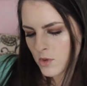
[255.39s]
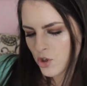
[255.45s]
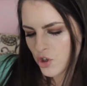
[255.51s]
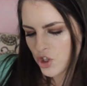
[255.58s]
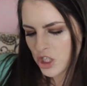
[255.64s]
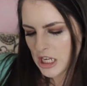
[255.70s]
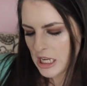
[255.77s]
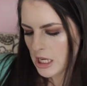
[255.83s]

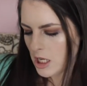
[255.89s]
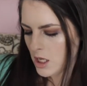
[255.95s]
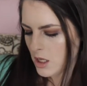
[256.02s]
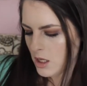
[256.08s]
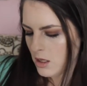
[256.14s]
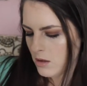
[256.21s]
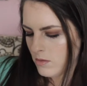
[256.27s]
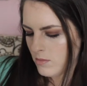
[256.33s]

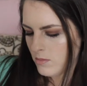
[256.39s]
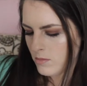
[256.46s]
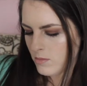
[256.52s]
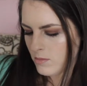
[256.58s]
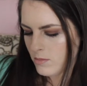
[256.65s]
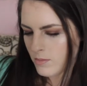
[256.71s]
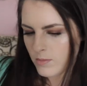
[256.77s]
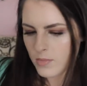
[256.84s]
Chic.
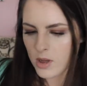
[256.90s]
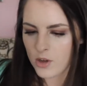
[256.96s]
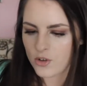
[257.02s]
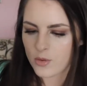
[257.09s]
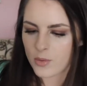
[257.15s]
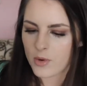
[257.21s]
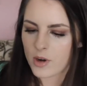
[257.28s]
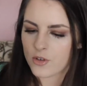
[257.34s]
A
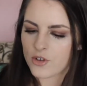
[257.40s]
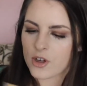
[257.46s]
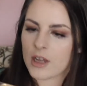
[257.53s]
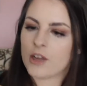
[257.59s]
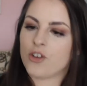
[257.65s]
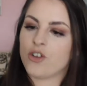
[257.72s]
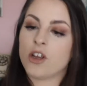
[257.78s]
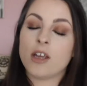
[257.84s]
chic
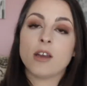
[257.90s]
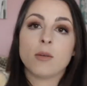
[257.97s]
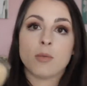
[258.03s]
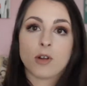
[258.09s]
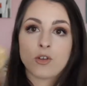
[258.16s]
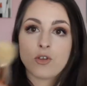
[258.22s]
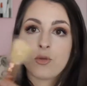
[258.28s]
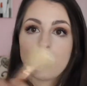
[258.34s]

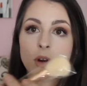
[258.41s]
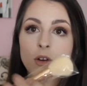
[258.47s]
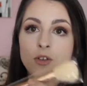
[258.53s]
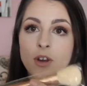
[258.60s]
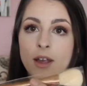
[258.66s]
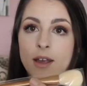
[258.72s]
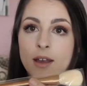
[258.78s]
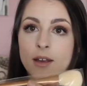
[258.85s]
blush
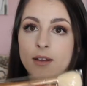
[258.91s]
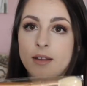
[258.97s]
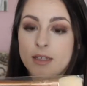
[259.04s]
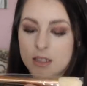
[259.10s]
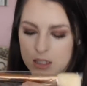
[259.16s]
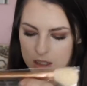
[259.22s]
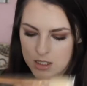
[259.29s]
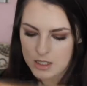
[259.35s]
brush, and
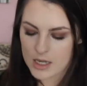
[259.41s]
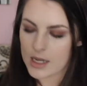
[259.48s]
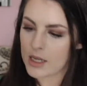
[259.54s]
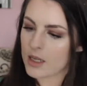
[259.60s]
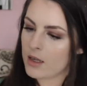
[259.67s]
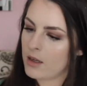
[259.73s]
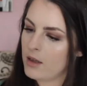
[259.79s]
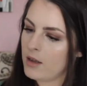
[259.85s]
this is
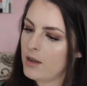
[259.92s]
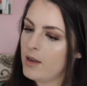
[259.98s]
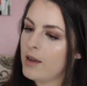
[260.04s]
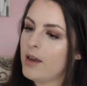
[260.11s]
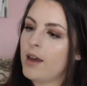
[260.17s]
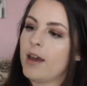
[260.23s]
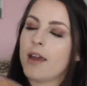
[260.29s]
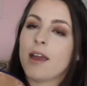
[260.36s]
like,
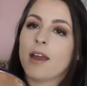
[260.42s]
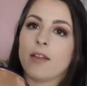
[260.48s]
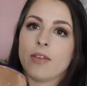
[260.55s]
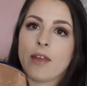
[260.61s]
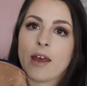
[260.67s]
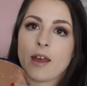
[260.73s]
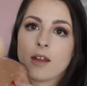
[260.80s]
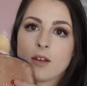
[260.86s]
again,
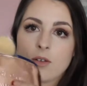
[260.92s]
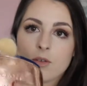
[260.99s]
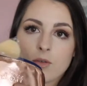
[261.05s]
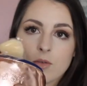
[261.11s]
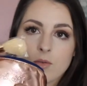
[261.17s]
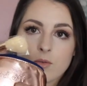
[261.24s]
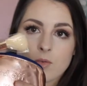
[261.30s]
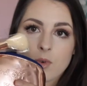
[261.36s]
that
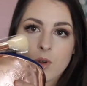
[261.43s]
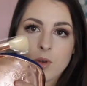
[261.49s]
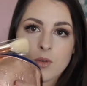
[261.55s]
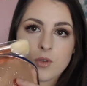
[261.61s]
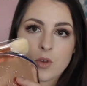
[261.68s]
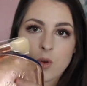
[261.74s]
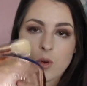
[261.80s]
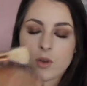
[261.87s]

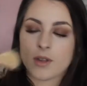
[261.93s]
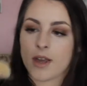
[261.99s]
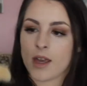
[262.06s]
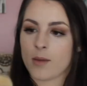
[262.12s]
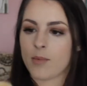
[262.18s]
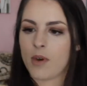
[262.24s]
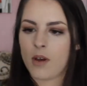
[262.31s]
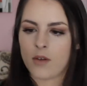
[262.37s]
rose gold
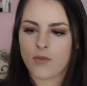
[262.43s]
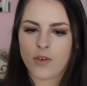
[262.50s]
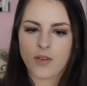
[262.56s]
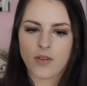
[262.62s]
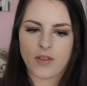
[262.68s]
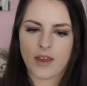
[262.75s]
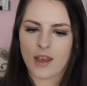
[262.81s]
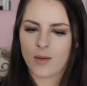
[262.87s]
type of
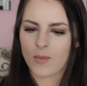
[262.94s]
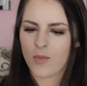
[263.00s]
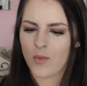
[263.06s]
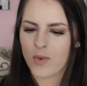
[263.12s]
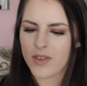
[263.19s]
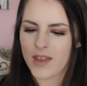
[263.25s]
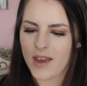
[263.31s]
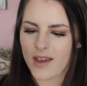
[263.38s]
theme.
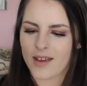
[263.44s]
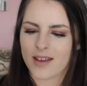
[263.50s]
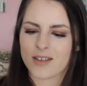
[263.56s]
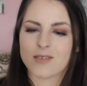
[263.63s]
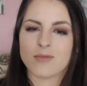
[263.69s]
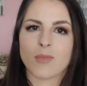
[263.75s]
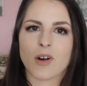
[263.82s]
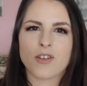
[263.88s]
What the heck
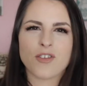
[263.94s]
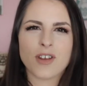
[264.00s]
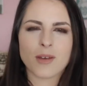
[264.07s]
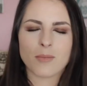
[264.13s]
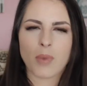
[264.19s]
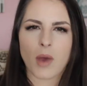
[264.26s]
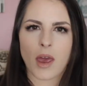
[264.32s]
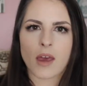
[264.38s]
is March,
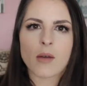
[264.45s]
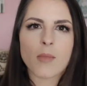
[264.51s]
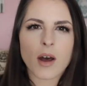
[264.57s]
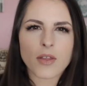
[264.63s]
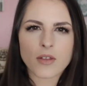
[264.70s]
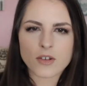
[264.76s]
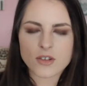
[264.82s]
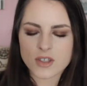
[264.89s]
like pink
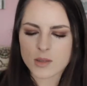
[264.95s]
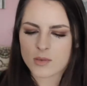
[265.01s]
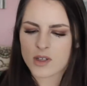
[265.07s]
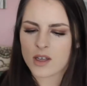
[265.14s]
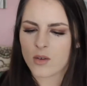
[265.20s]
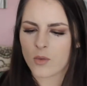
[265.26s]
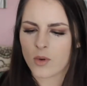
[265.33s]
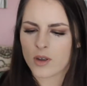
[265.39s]
month or
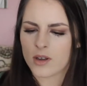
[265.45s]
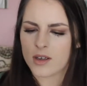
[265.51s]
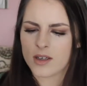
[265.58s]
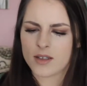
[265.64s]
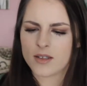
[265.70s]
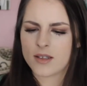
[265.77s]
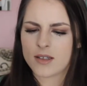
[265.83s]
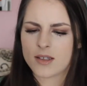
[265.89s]
something? What
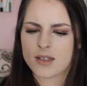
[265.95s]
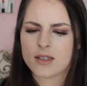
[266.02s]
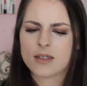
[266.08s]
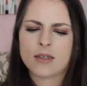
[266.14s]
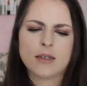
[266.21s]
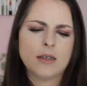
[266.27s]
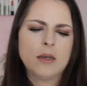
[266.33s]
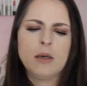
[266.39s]
is
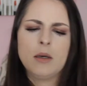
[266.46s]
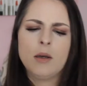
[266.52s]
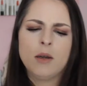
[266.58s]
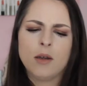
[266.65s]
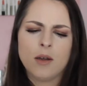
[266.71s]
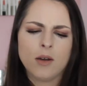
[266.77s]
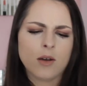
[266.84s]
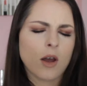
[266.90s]

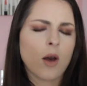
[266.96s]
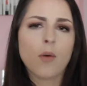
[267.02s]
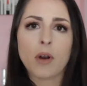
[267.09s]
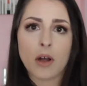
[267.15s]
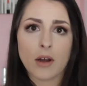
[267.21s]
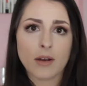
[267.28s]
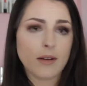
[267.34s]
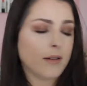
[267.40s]

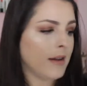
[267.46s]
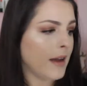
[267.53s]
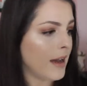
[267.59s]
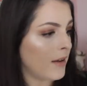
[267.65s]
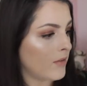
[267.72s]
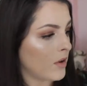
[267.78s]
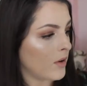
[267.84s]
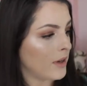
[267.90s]
going on?
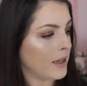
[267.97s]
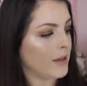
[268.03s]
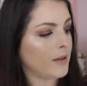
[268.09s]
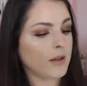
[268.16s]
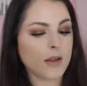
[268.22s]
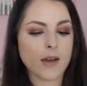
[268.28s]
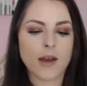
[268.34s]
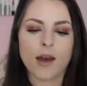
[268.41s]
I have no idea.